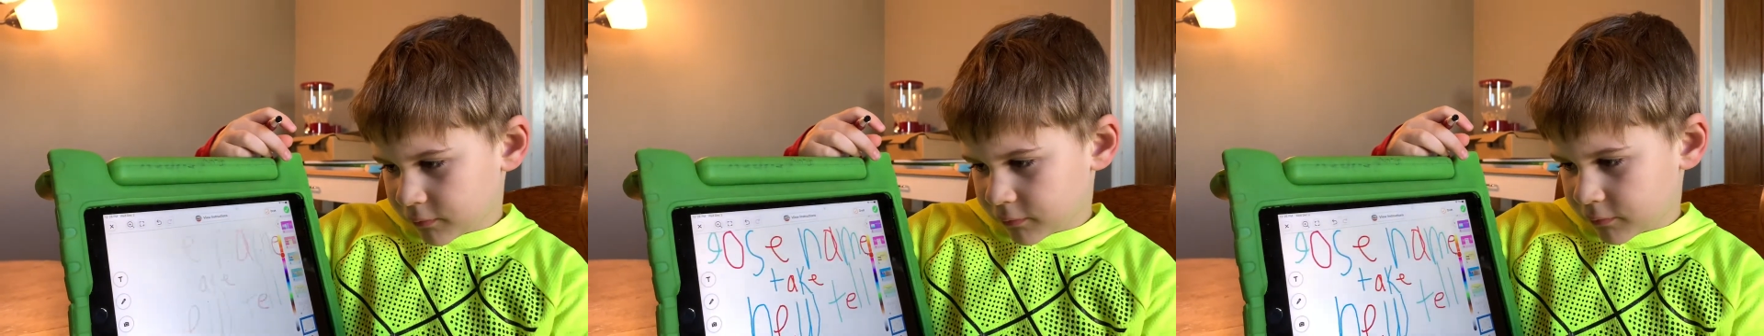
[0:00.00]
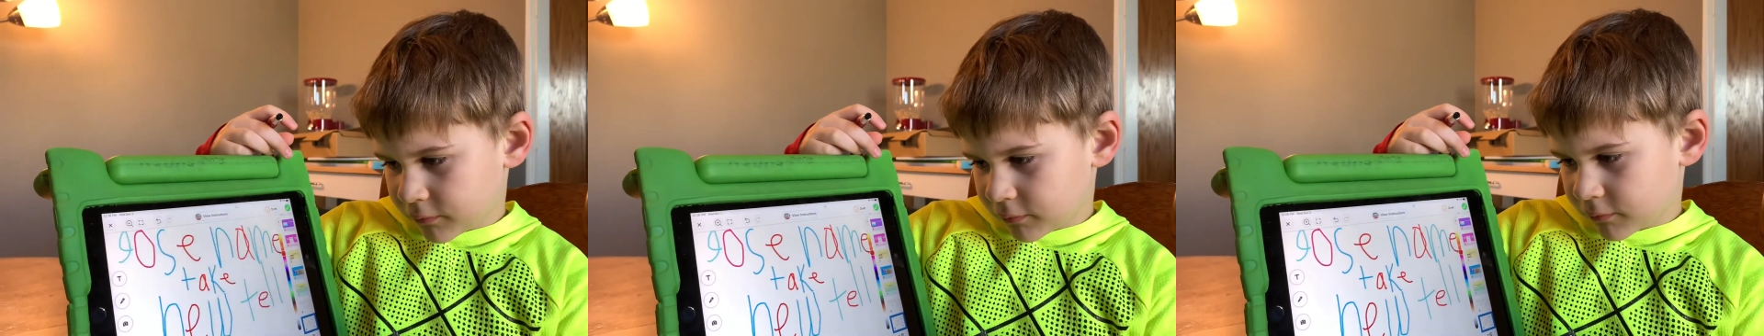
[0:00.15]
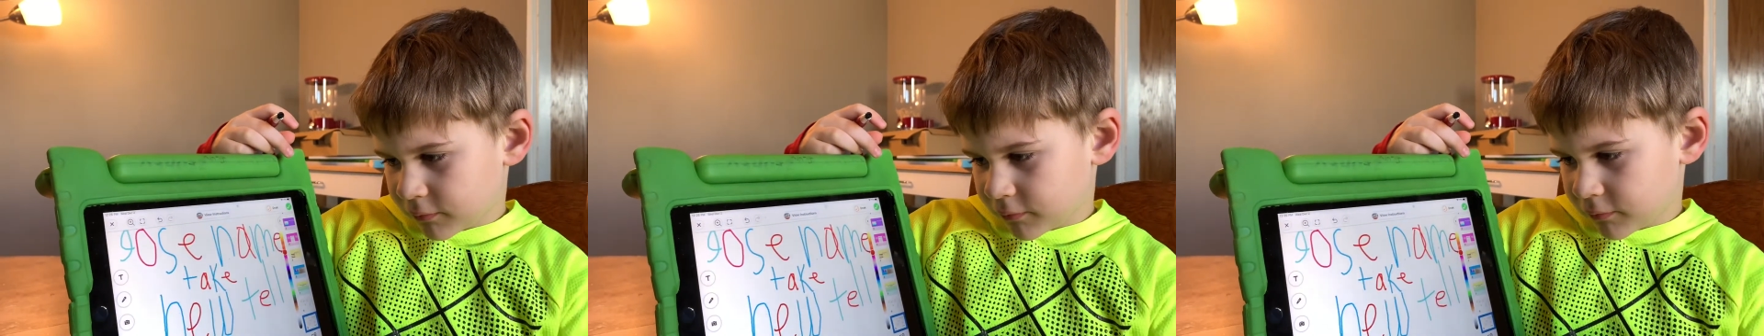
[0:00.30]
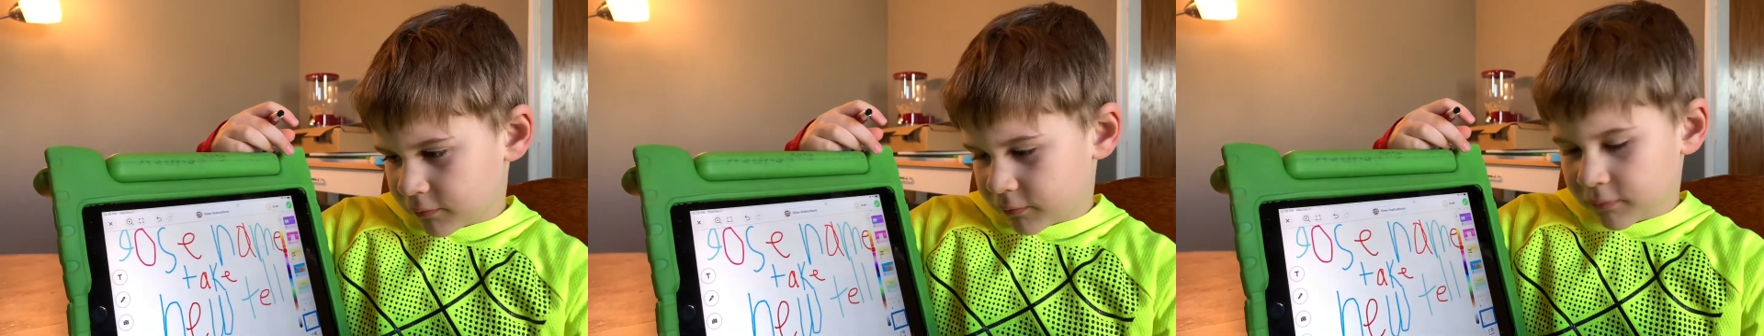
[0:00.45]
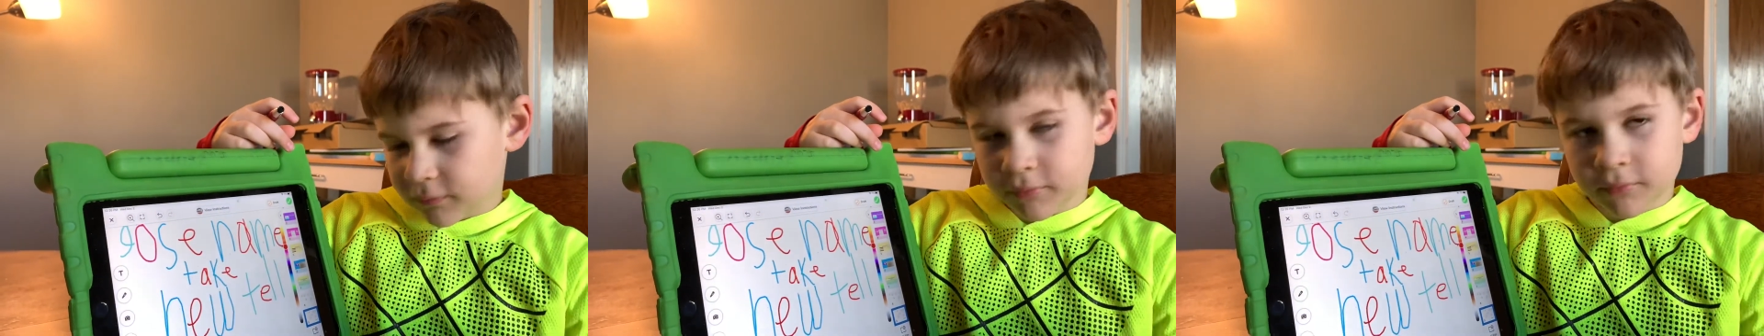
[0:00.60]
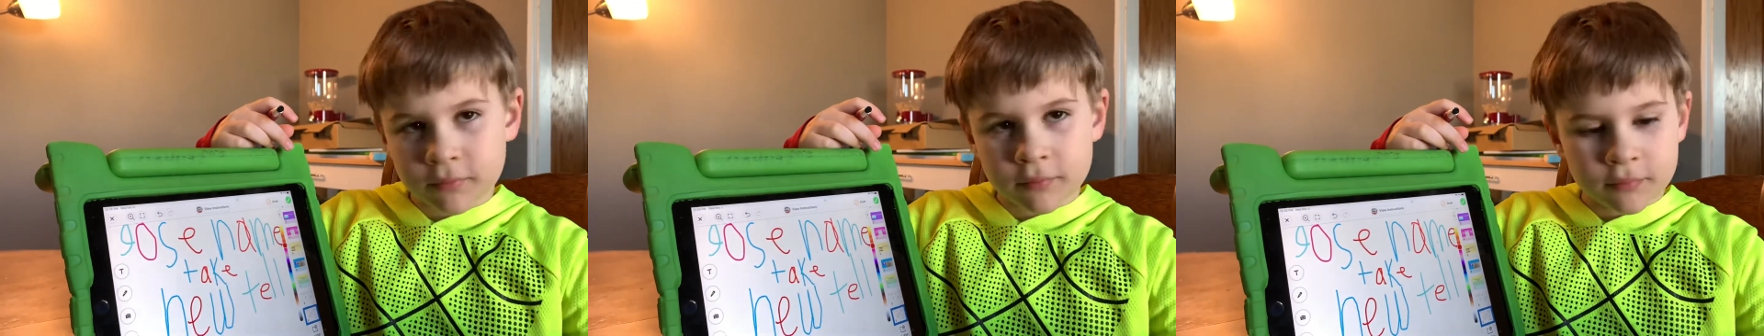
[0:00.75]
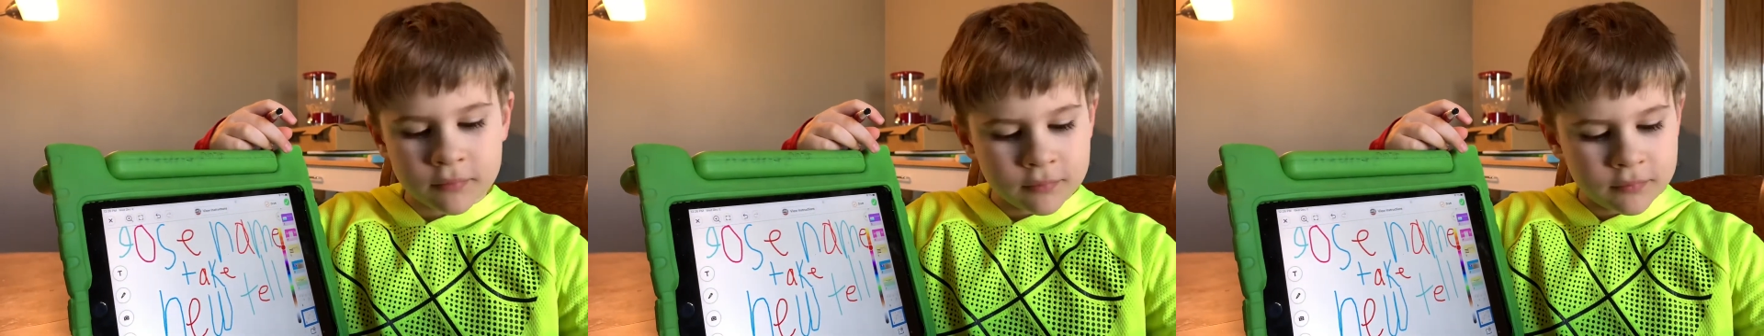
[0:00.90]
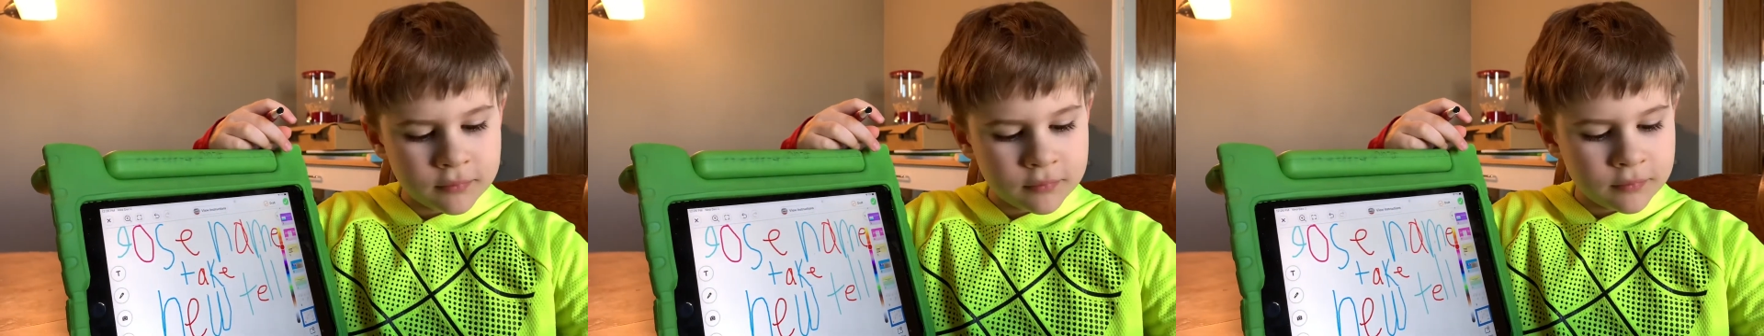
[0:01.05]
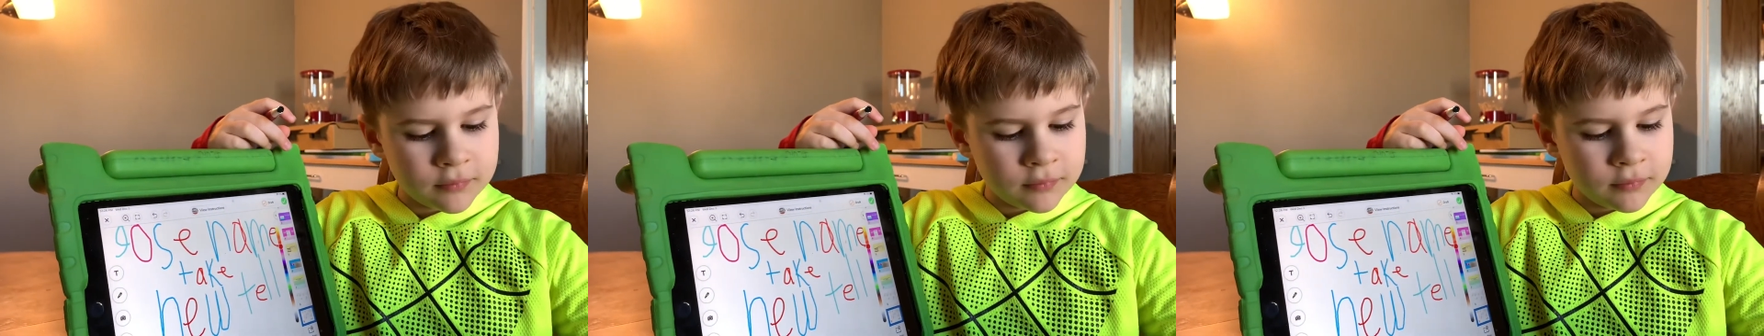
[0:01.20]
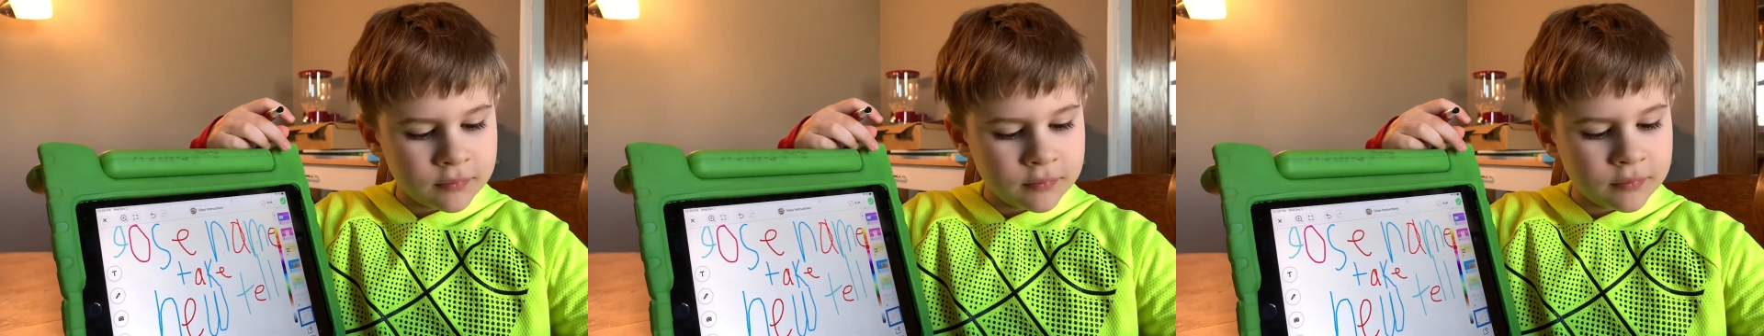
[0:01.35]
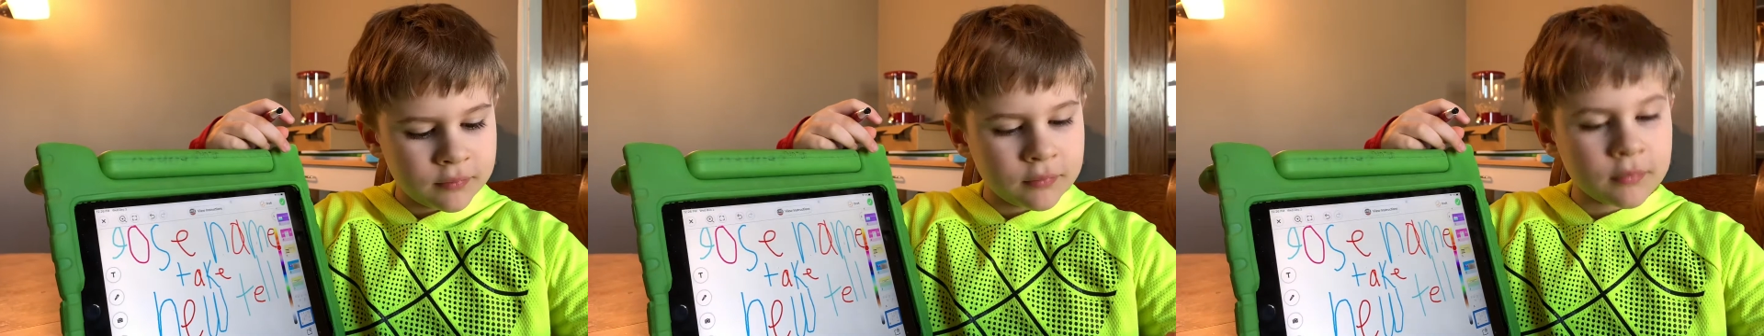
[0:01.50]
to any of the slides, right?